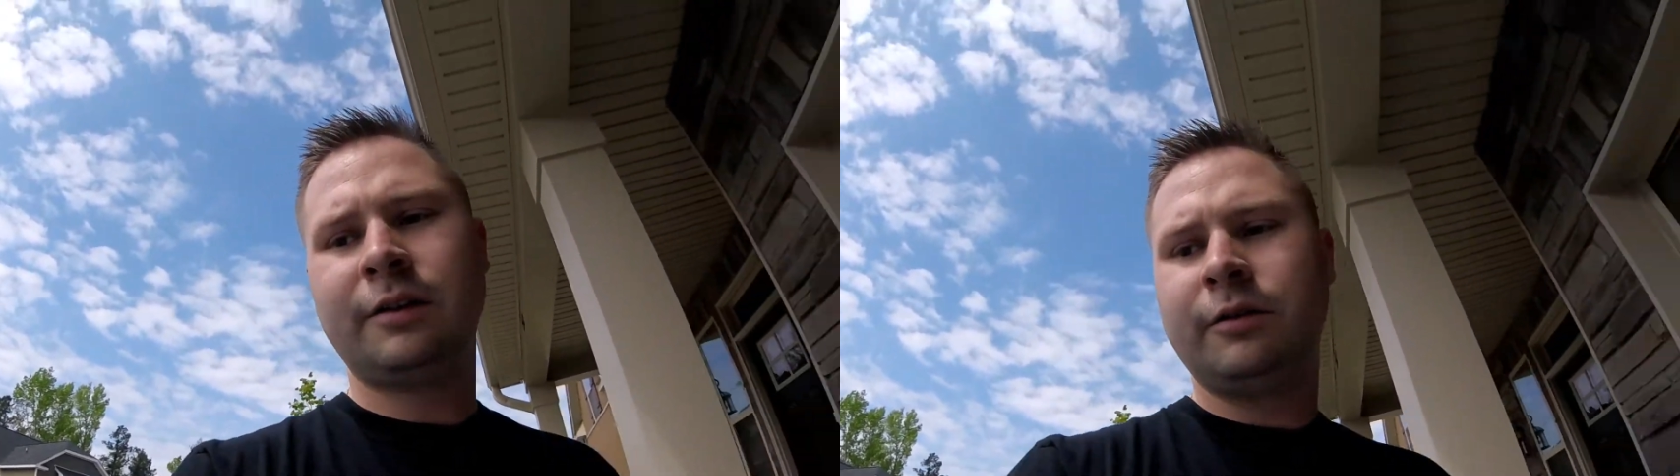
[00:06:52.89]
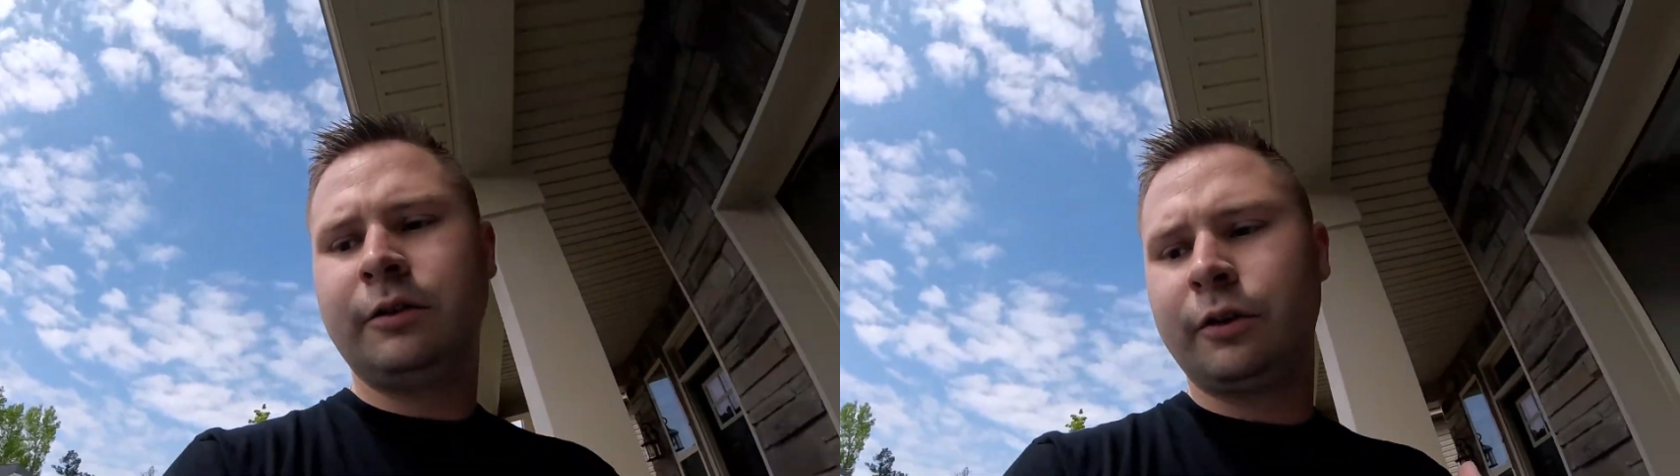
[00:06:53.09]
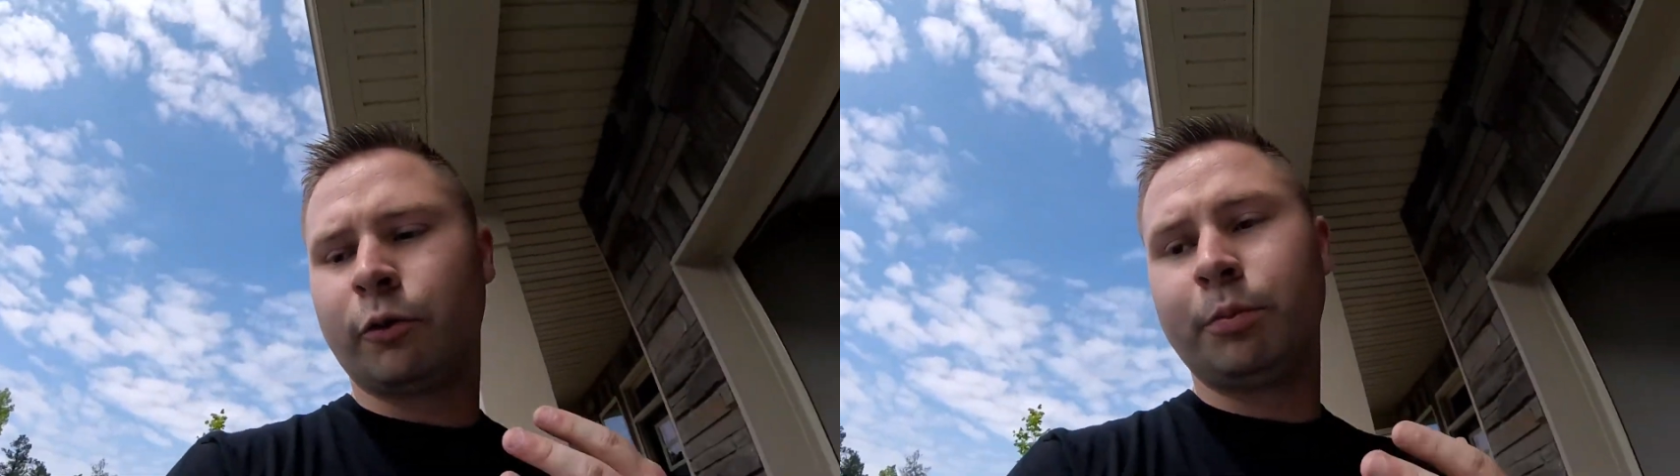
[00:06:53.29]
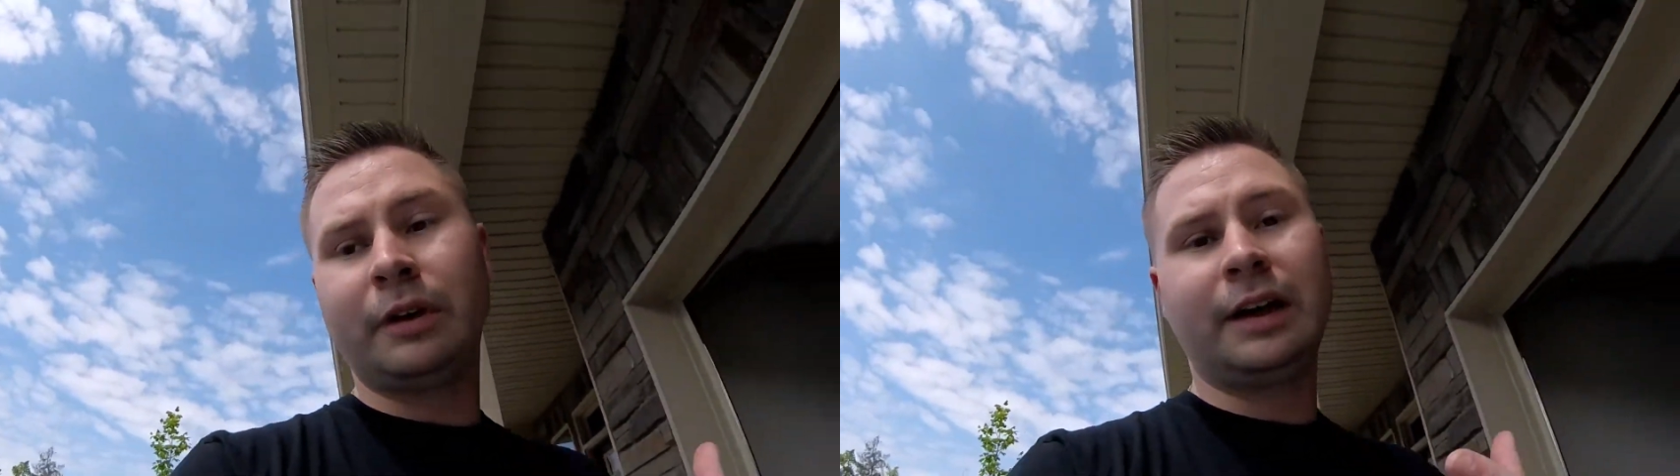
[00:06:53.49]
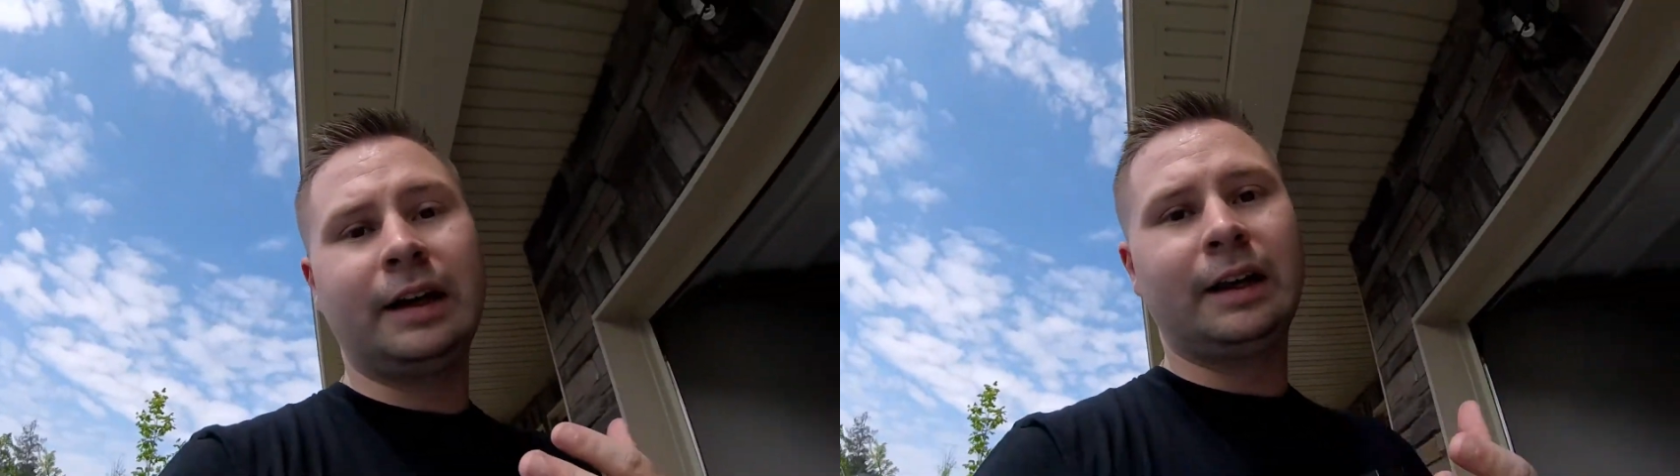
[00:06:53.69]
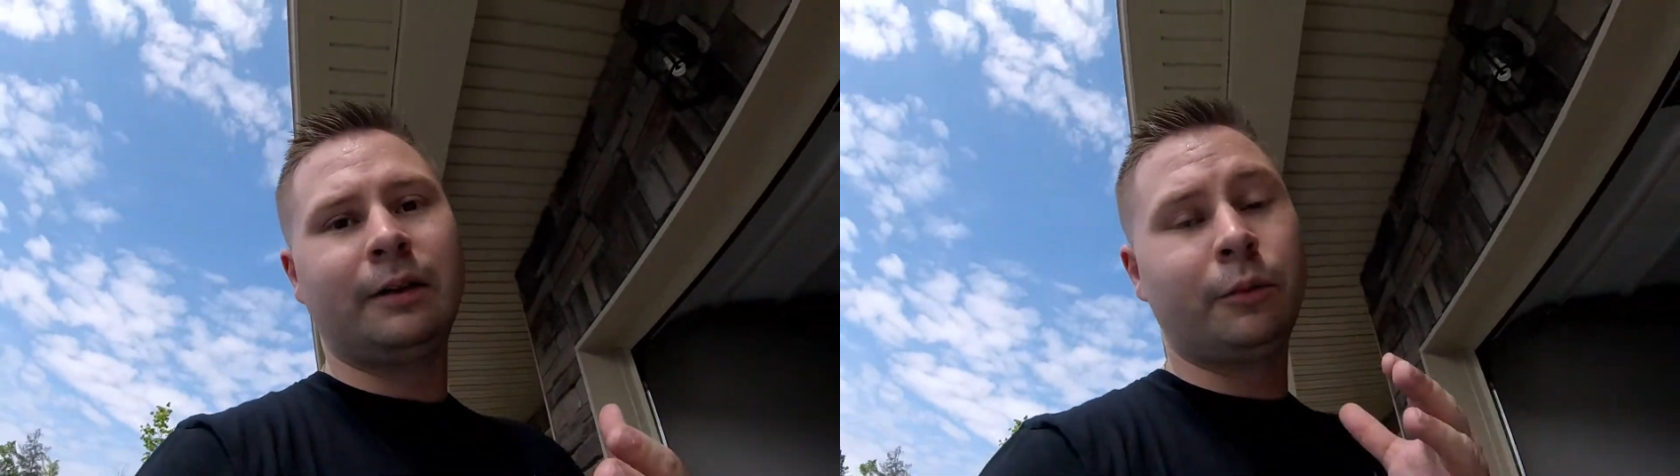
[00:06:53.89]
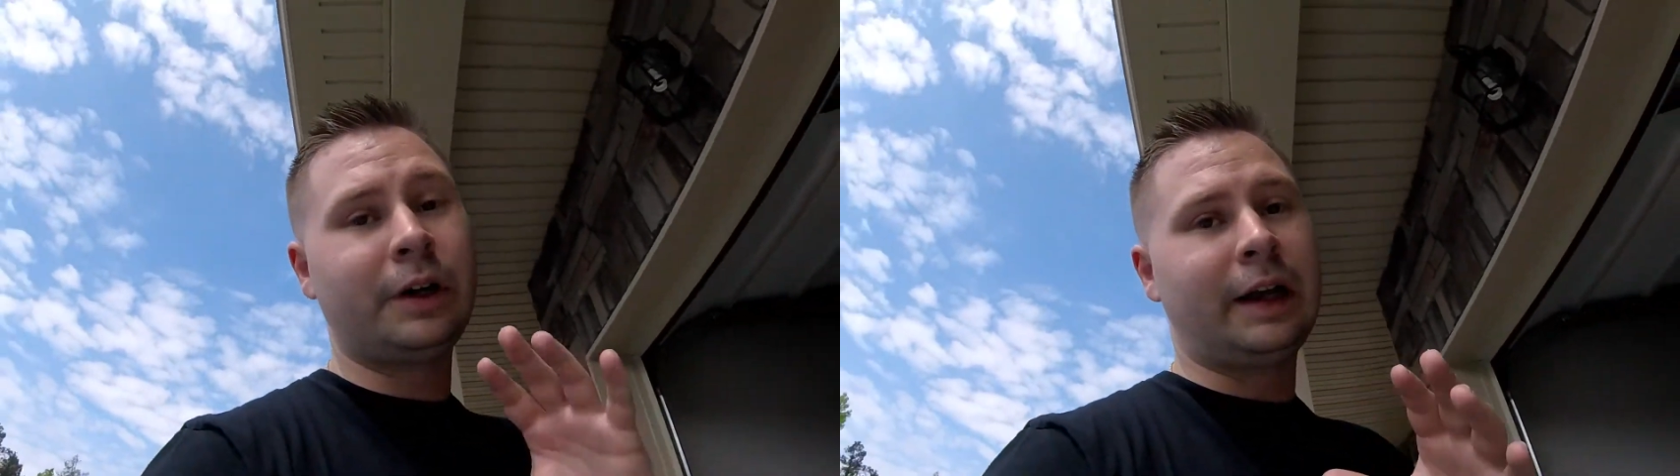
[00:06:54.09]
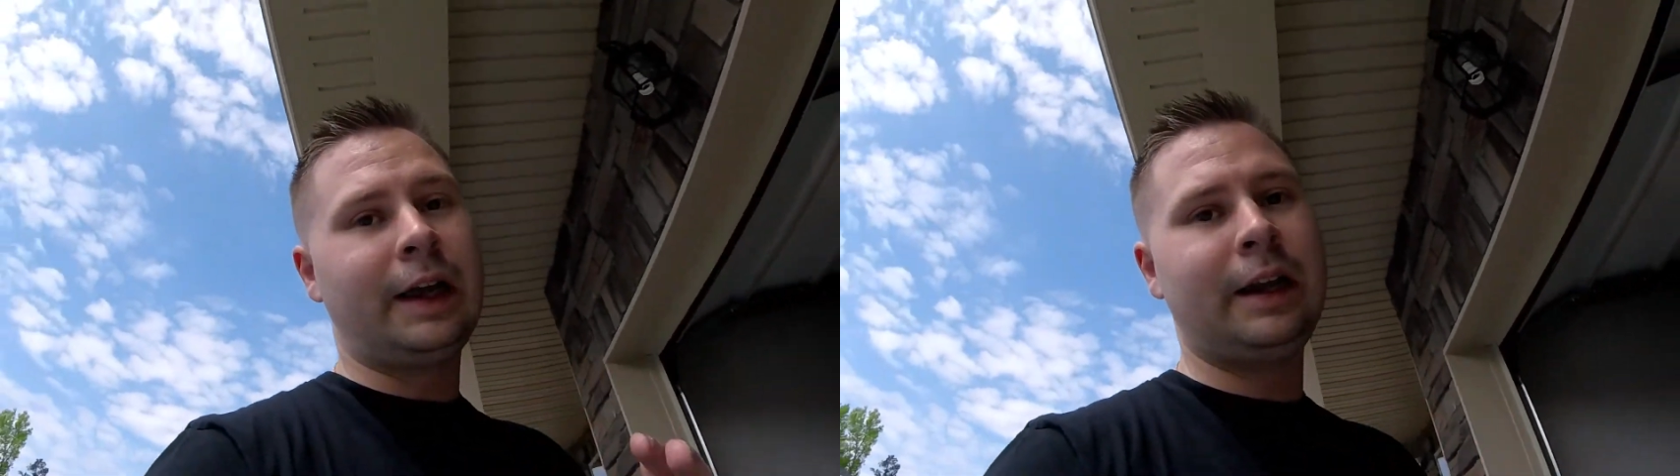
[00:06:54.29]
so we're
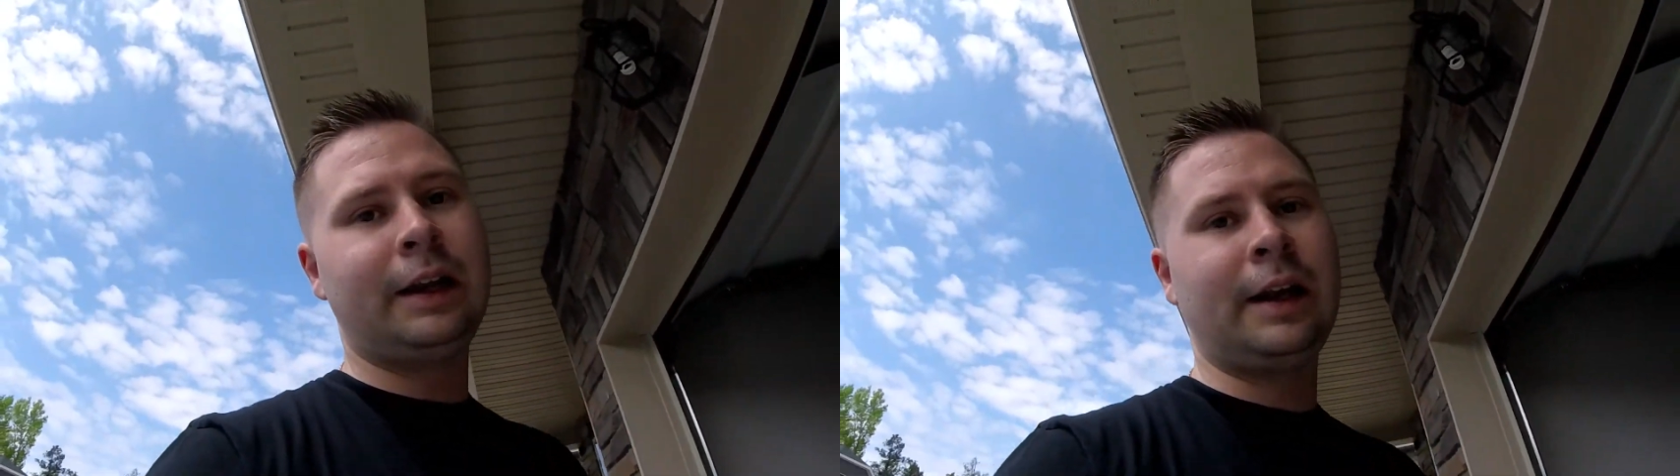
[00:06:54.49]
gonna hit it